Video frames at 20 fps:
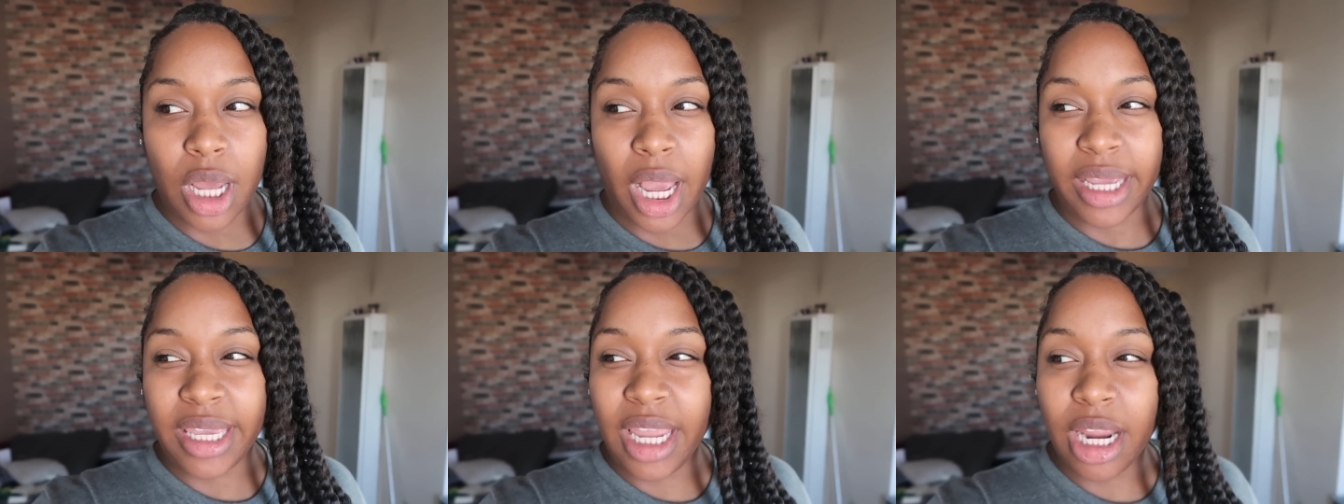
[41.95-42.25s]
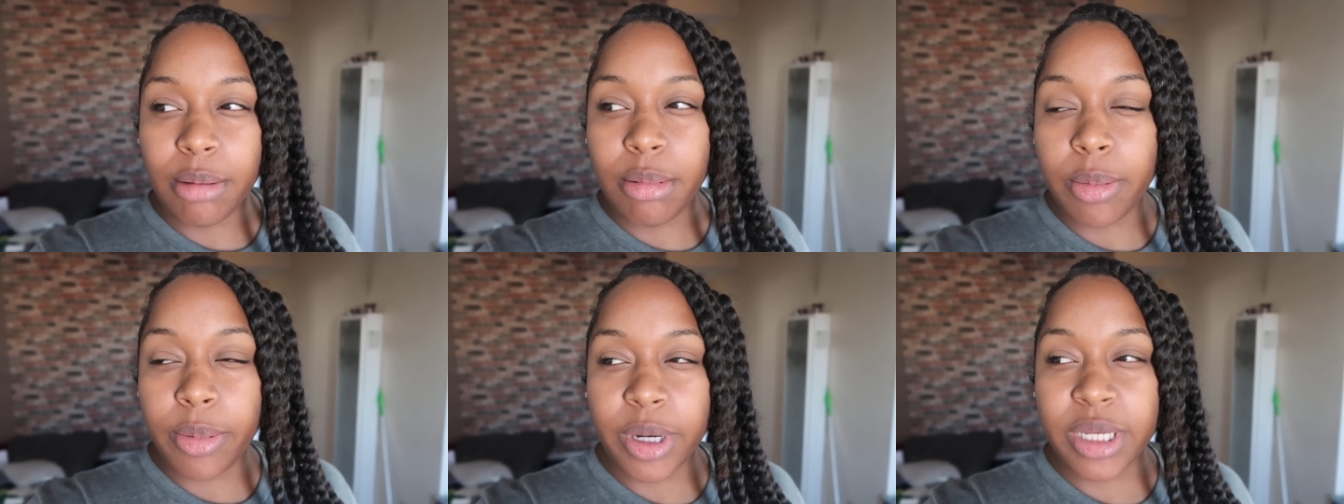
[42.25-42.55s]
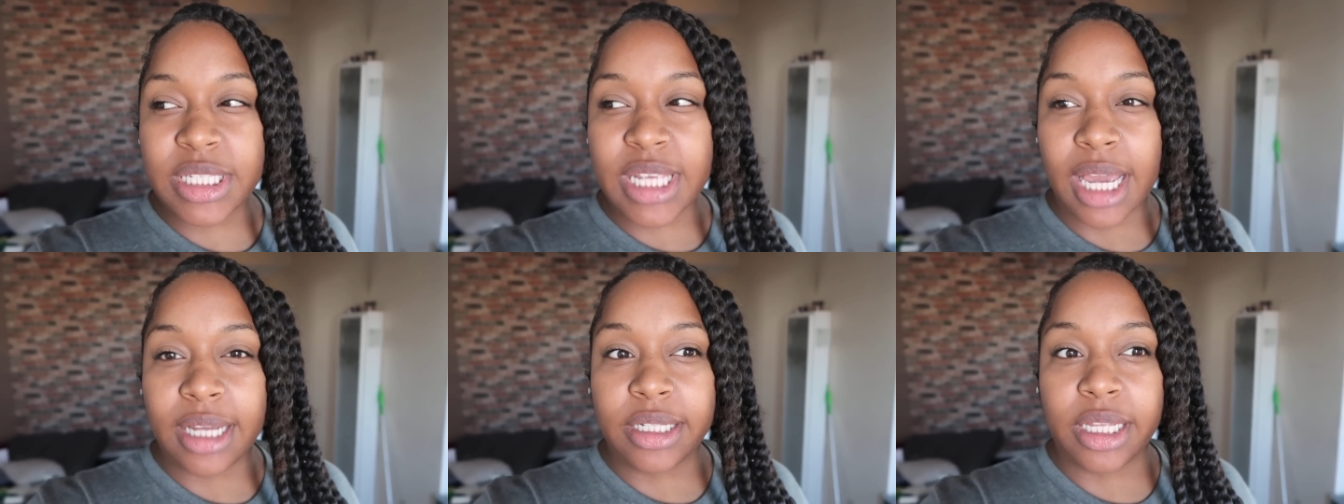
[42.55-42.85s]
I can't remember
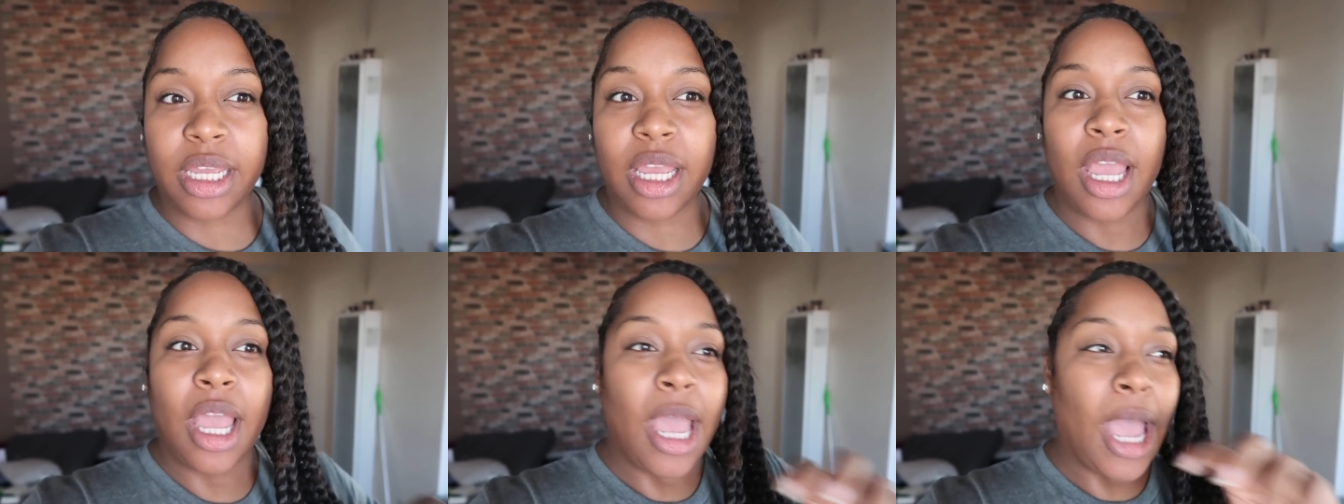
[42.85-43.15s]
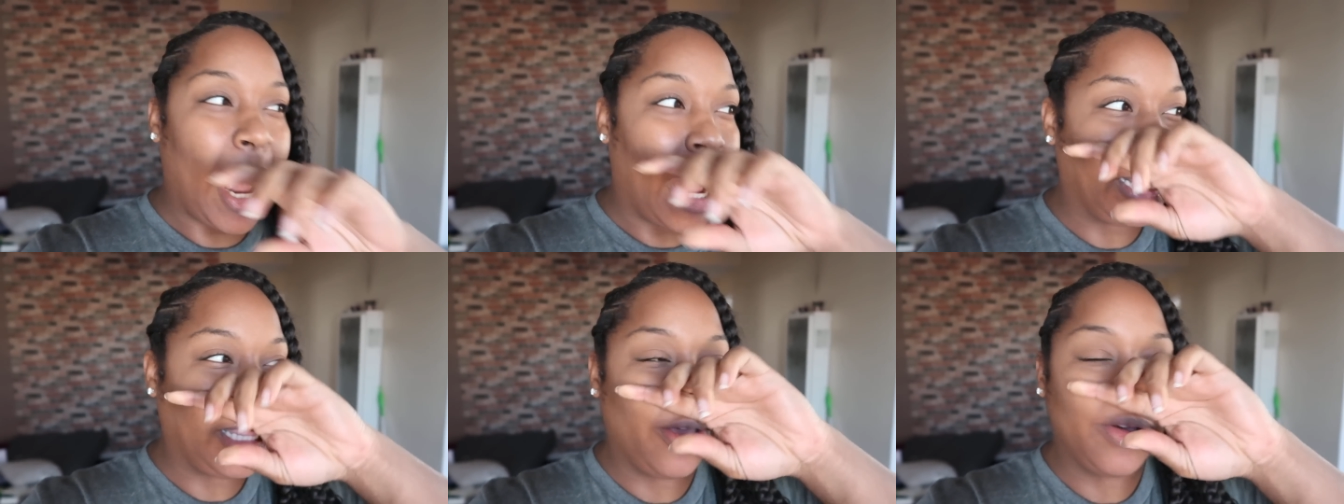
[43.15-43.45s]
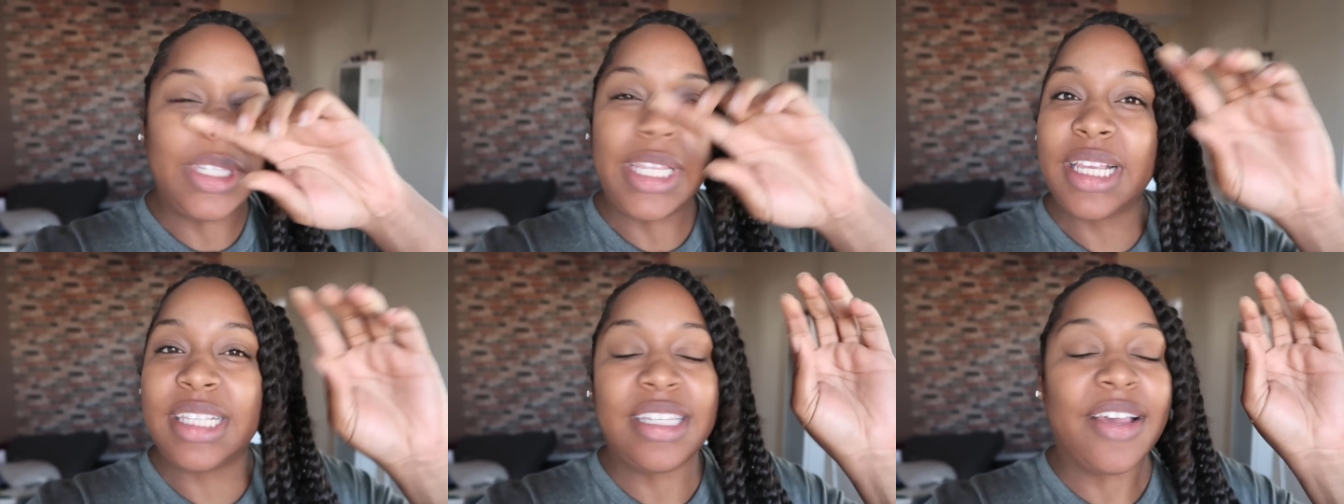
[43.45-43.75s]
exactly. I think
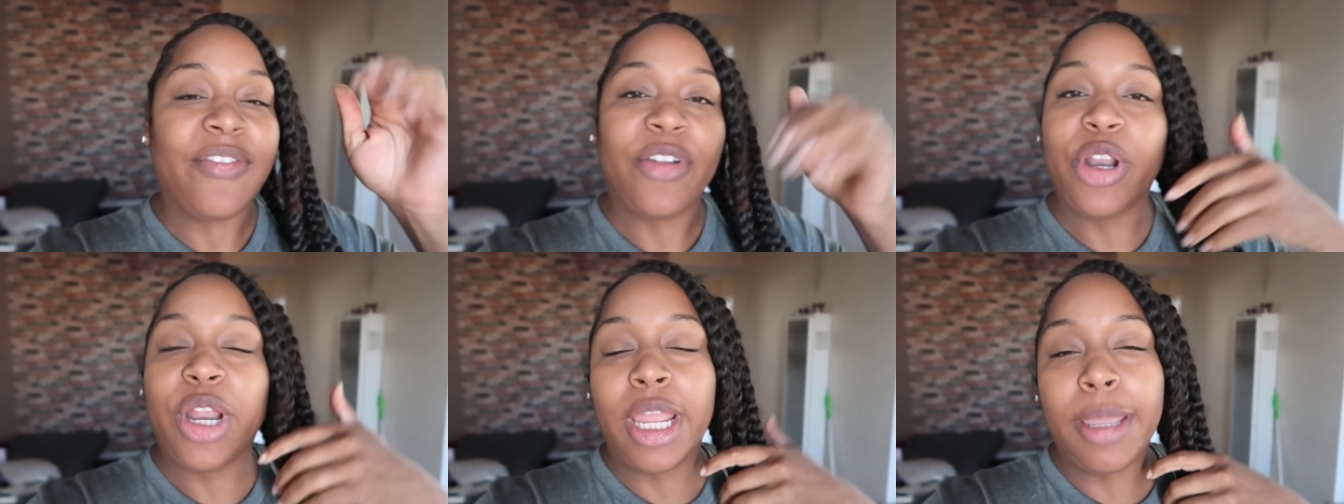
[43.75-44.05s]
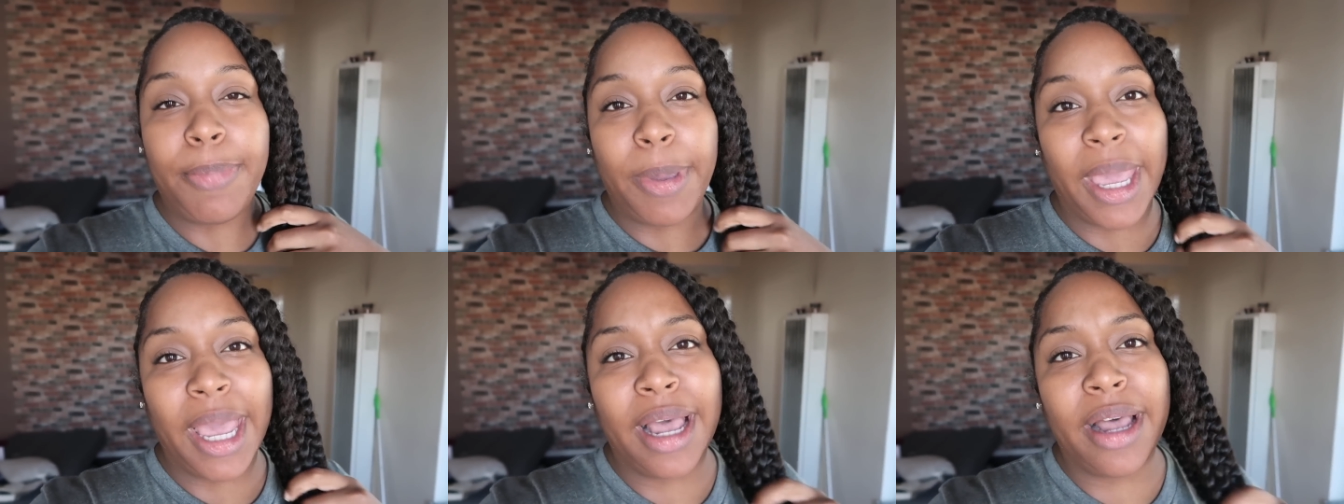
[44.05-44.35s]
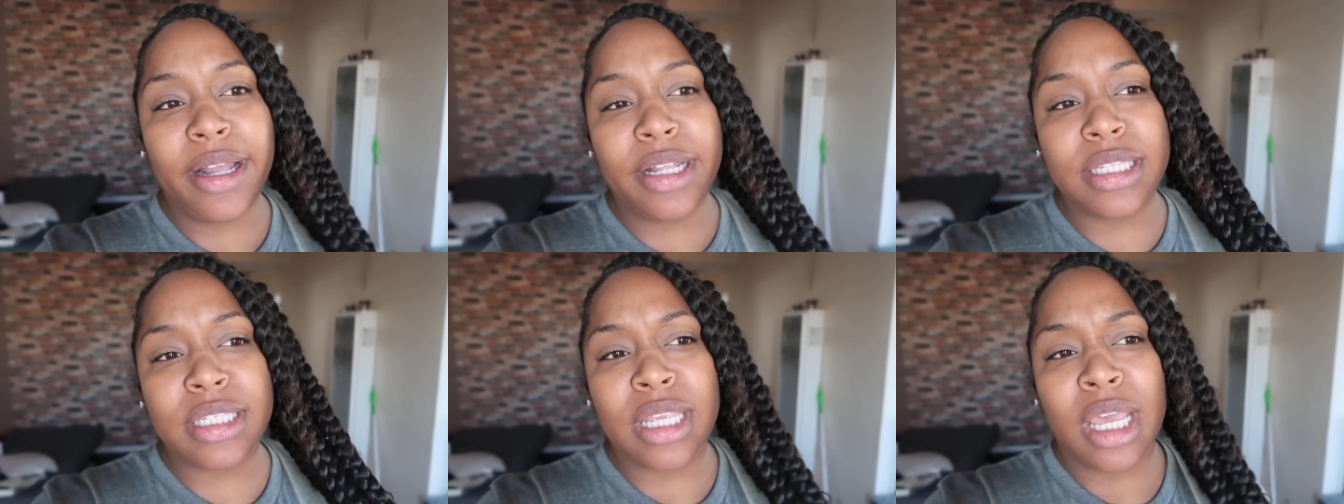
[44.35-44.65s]
it was like seven or eight
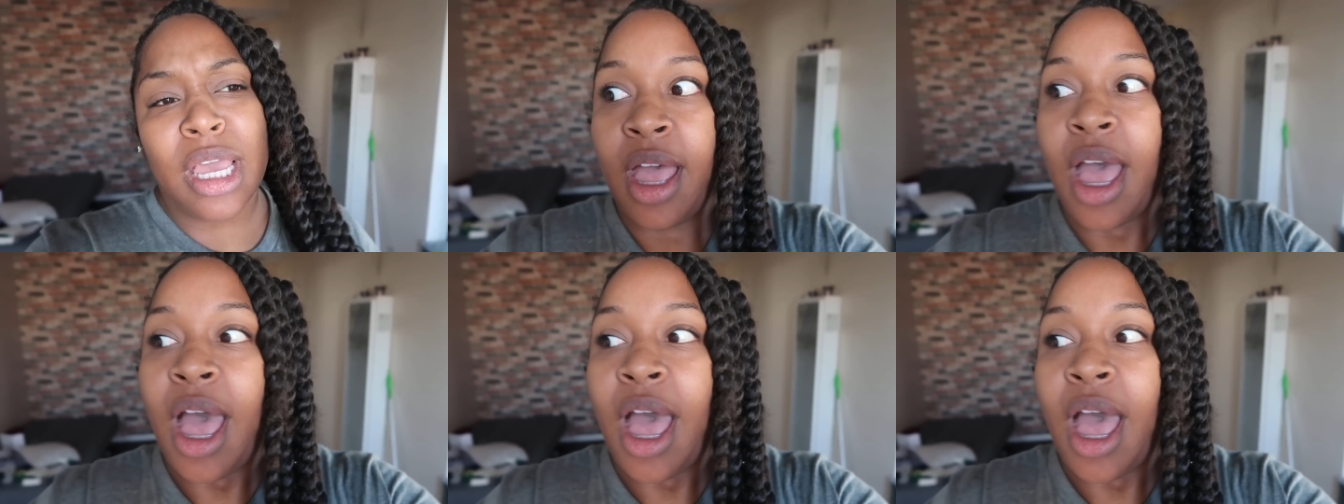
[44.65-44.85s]
pounds.